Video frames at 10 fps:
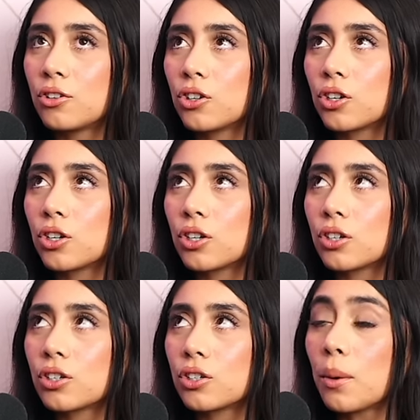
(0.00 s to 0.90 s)
your
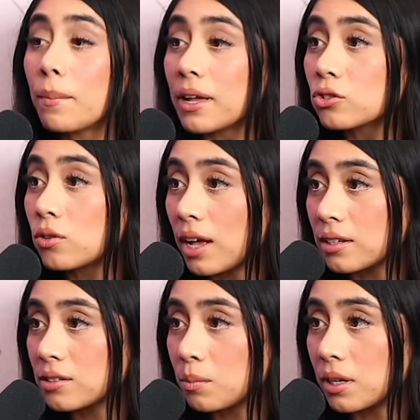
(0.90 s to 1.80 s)
your mental
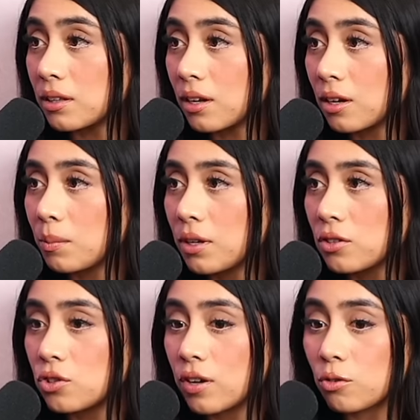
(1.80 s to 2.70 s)
has to be there
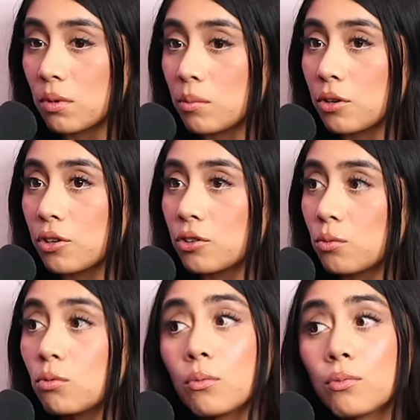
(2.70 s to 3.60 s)
because you have to remember you're in
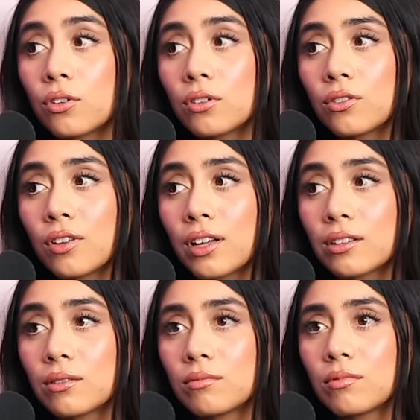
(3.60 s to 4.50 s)
a room full of like
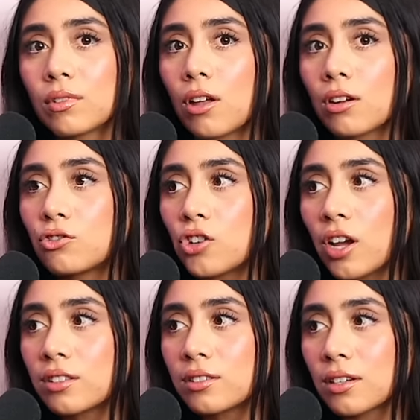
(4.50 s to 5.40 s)
a lot of
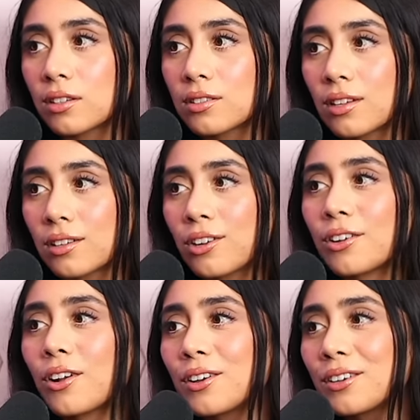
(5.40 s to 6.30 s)
giant dicks. Like they're
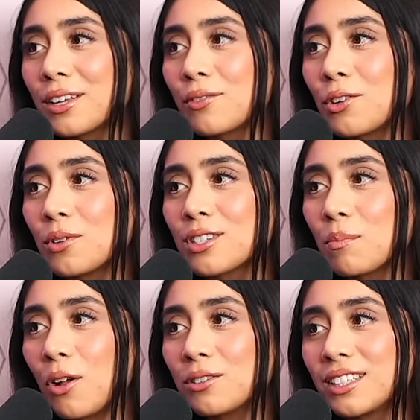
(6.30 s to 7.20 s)
not gonna give you a
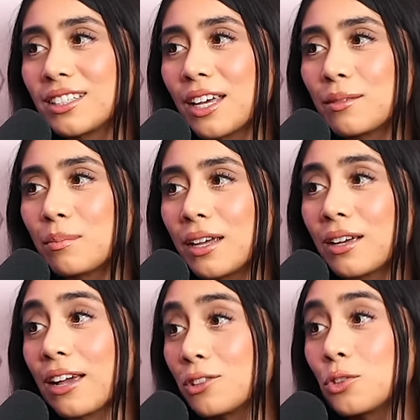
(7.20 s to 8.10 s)
small dick gangbang.
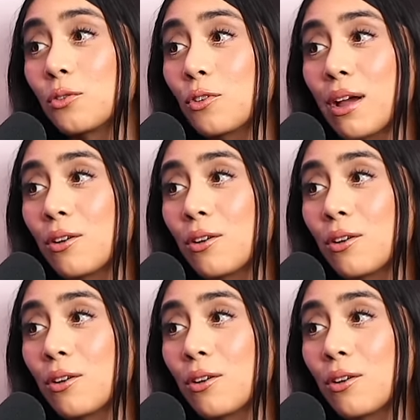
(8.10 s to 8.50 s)
I could do it for my